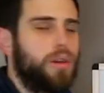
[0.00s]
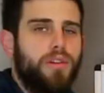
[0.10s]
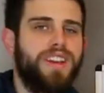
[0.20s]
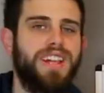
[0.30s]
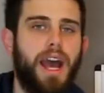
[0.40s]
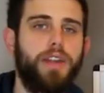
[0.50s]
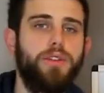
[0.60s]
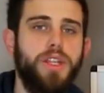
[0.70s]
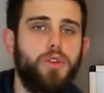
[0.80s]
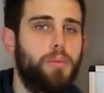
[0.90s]
clothing line, you
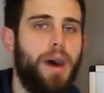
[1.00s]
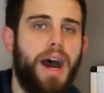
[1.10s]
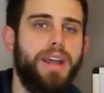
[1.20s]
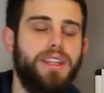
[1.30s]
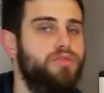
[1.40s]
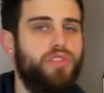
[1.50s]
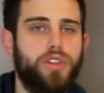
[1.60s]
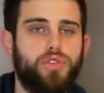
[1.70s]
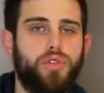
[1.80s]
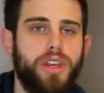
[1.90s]
need to buy the
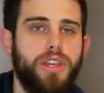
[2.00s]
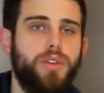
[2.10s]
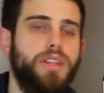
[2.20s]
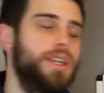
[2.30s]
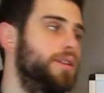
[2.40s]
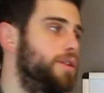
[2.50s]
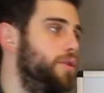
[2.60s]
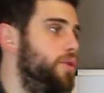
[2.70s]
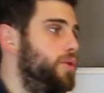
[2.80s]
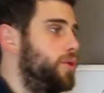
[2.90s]
inventory, you need
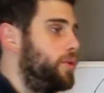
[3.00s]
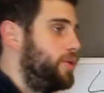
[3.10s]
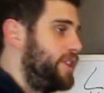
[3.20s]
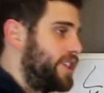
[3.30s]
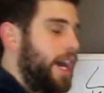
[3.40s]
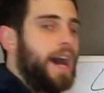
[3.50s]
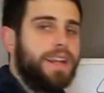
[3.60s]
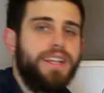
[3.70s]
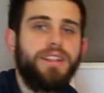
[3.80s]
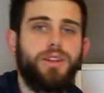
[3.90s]
to
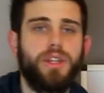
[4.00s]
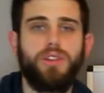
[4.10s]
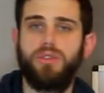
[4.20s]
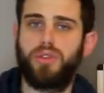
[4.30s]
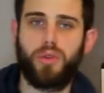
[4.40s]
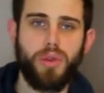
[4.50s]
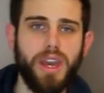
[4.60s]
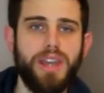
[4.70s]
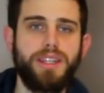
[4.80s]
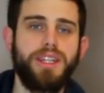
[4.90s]
design it, you need to
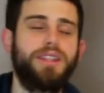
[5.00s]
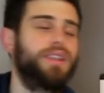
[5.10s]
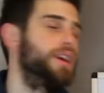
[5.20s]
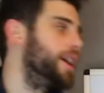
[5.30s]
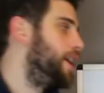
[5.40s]
create it.